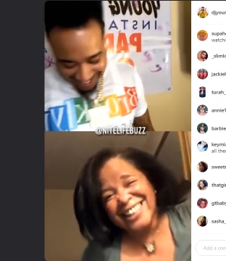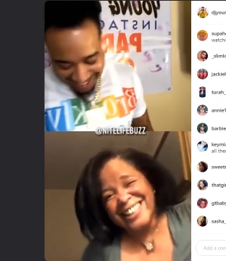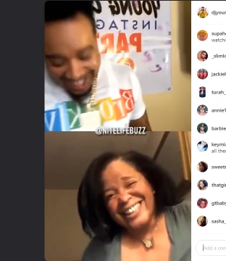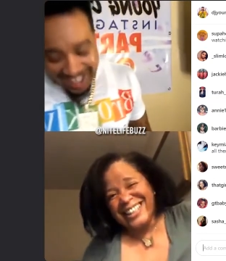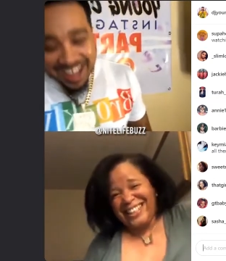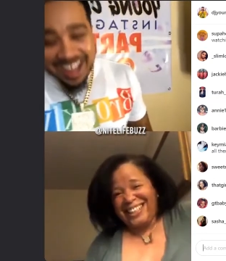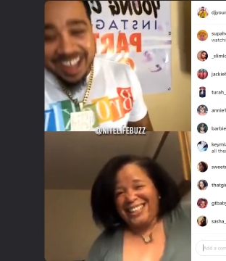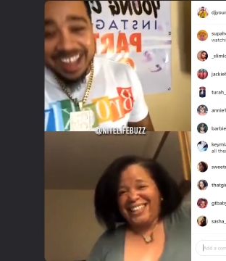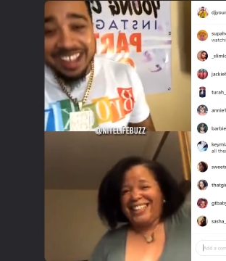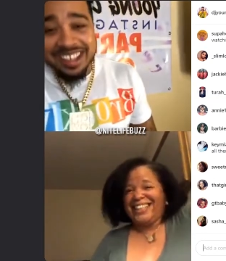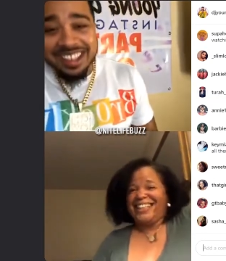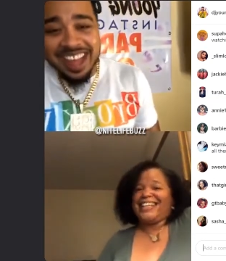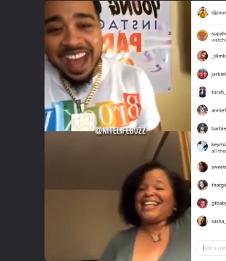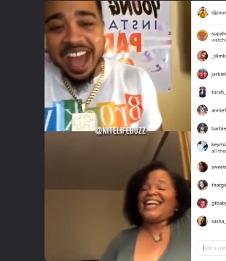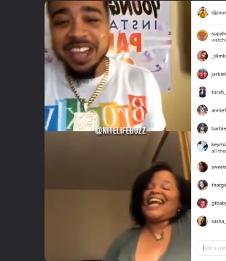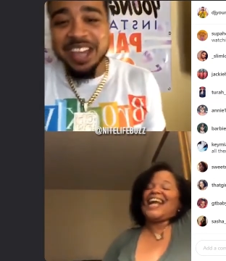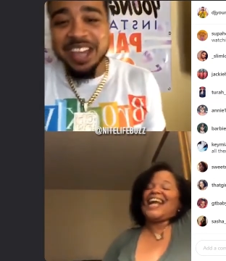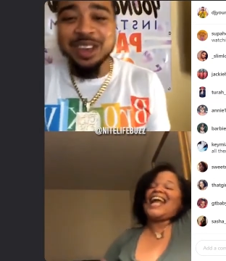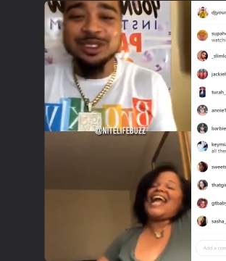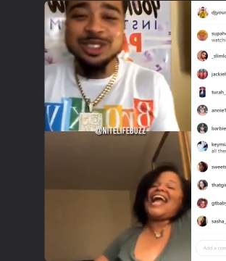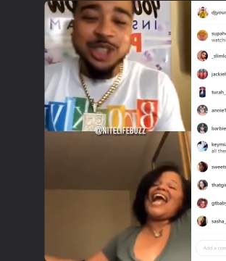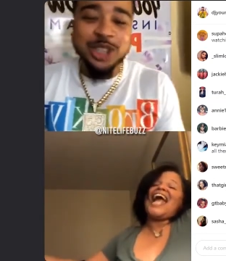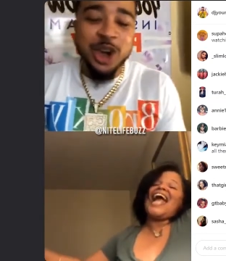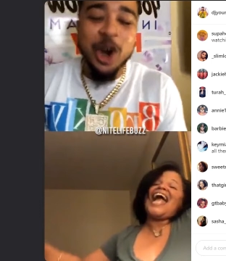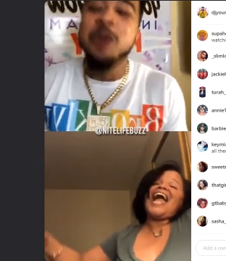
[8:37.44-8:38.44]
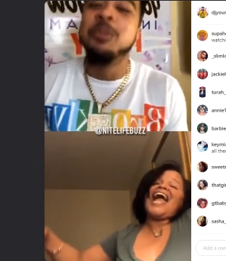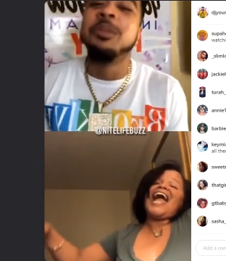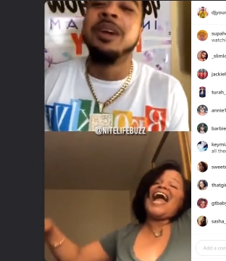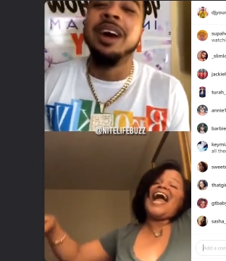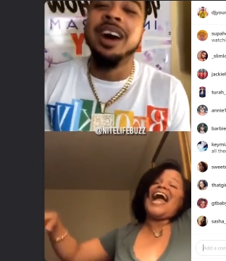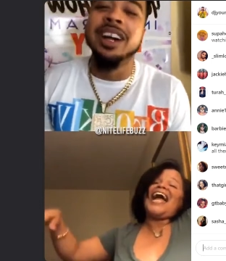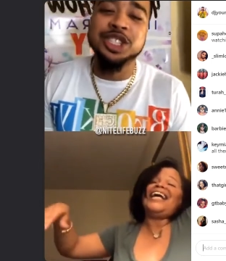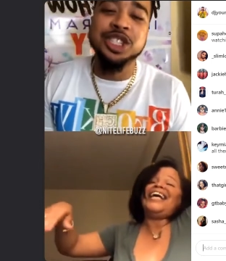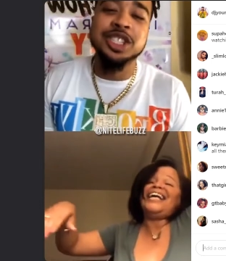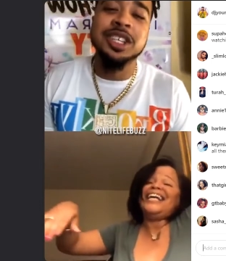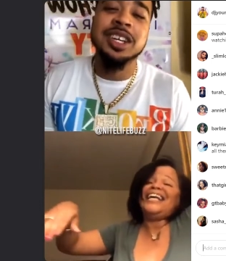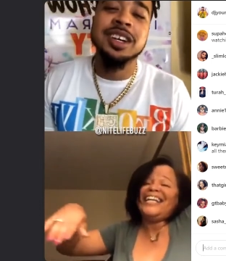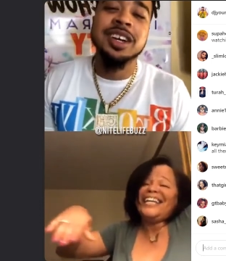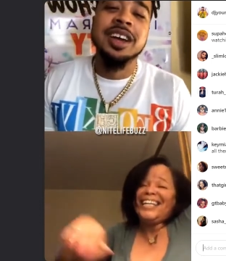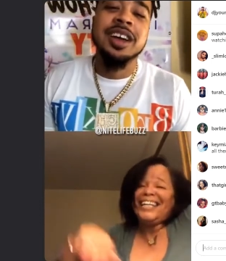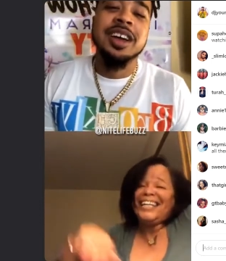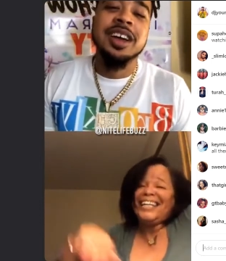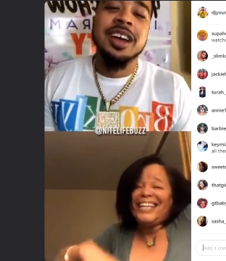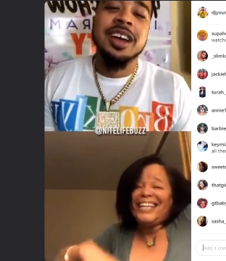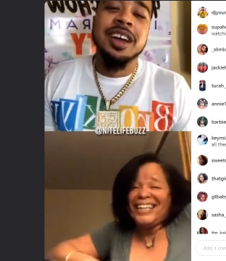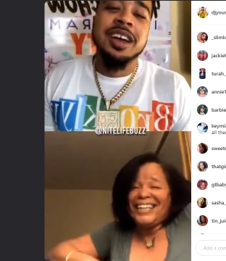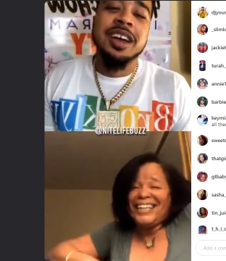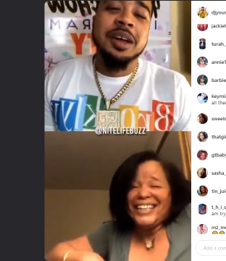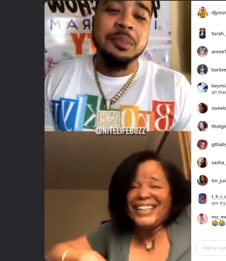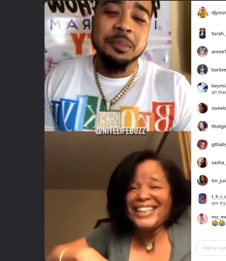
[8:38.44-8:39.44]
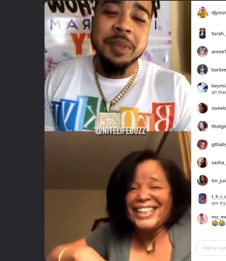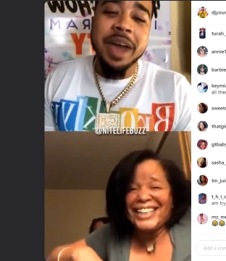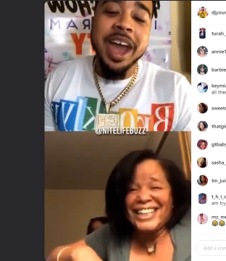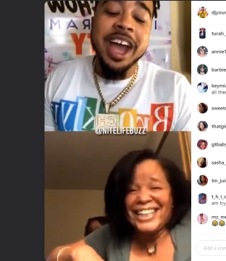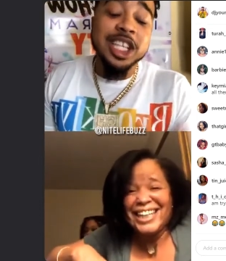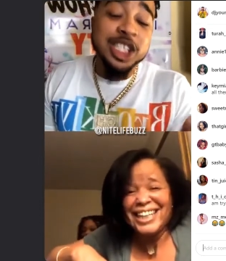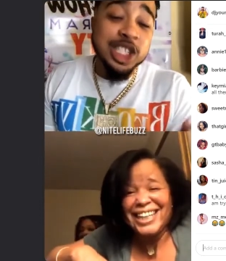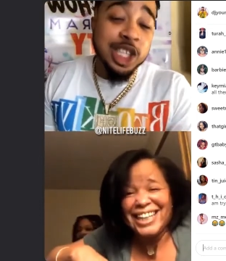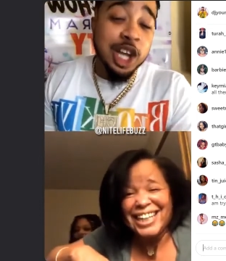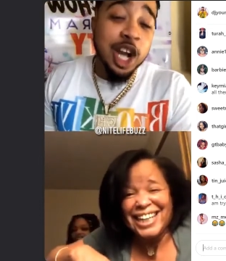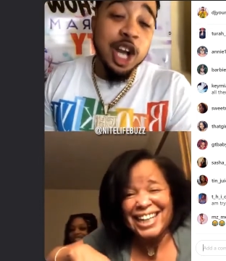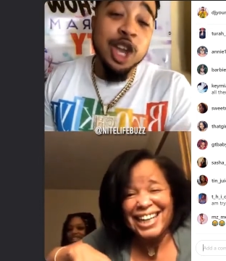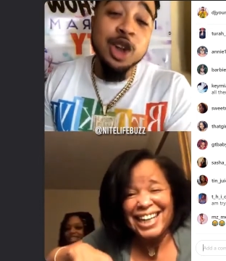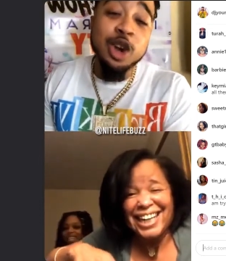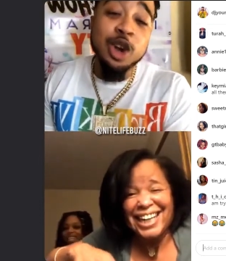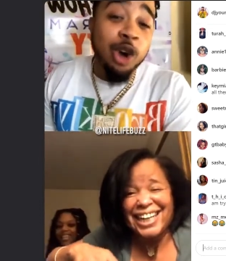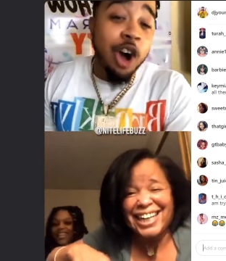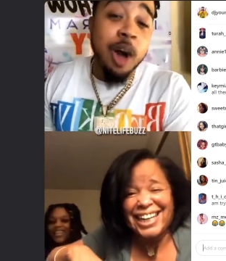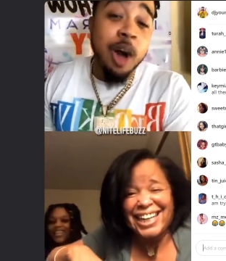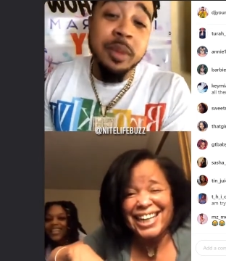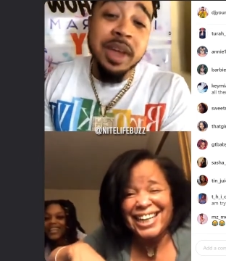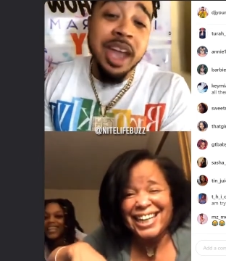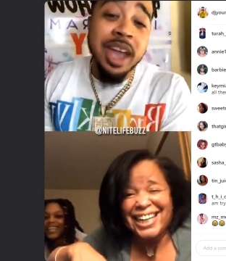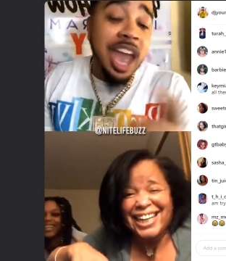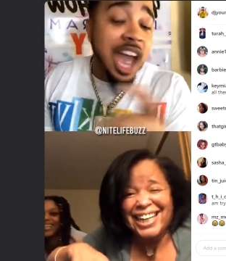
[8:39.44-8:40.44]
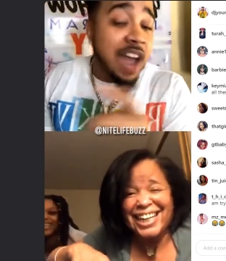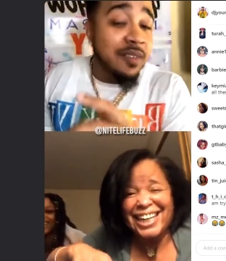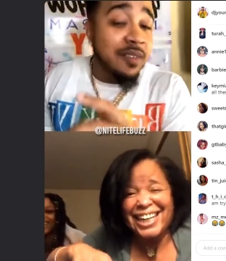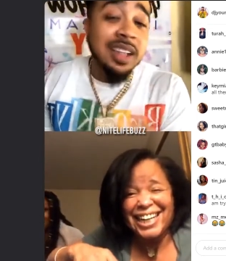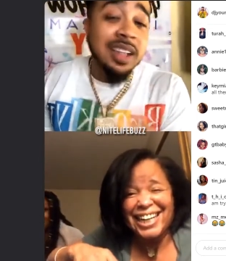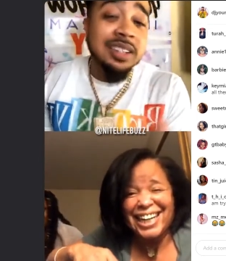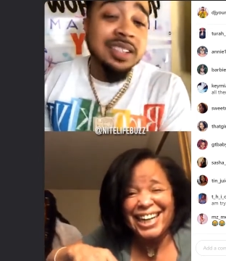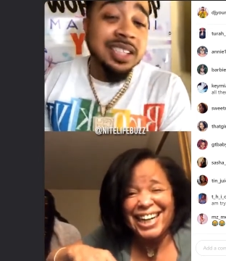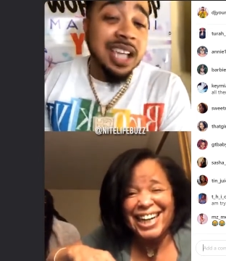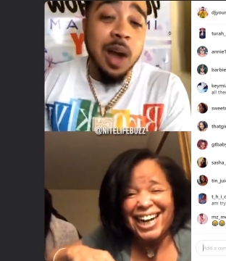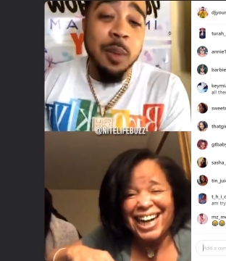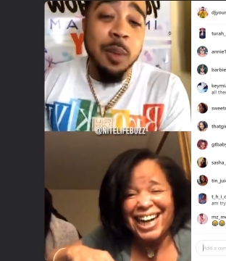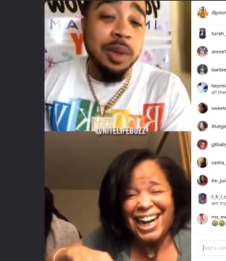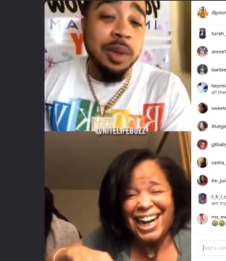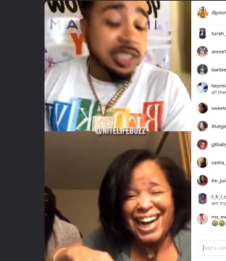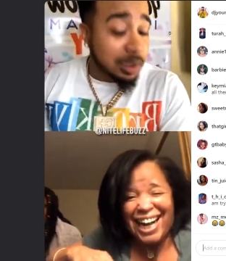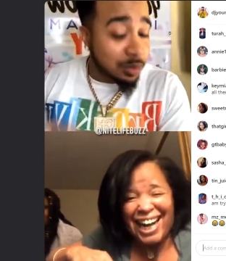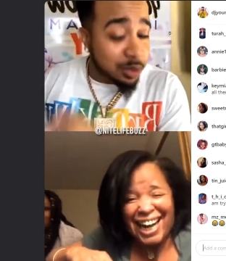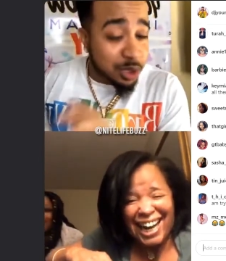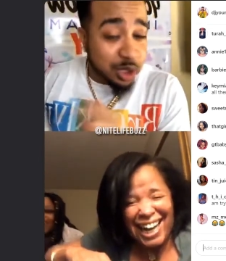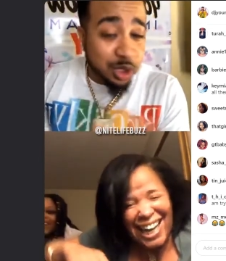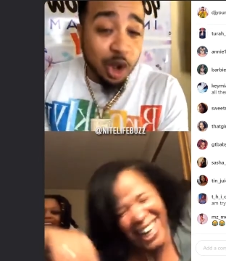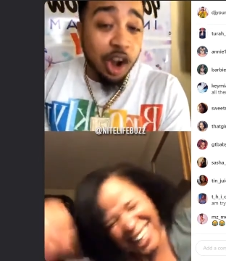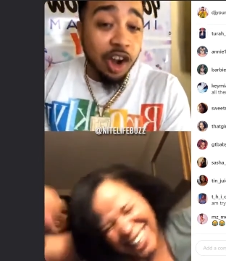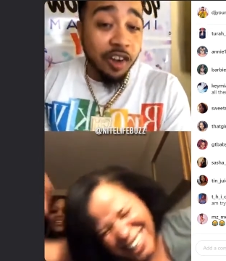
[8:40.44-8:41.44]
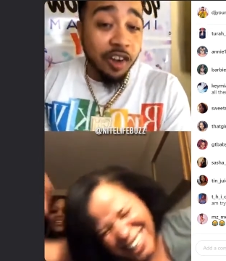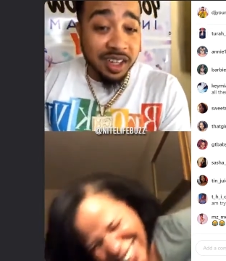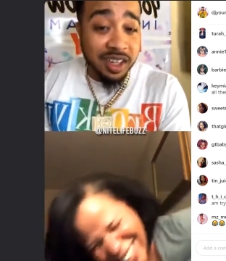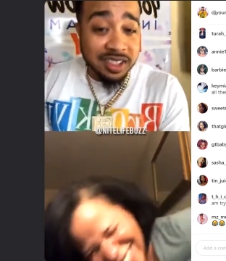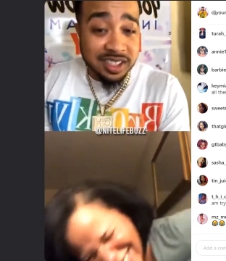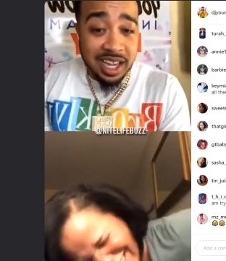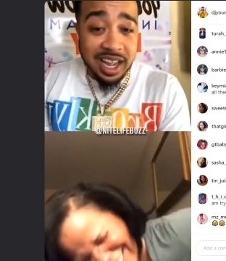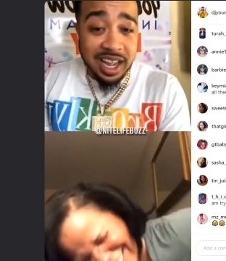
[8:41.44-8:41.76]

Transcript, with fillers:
Speaker 1: Thank you so much. Make sure you call me every time with some stories, all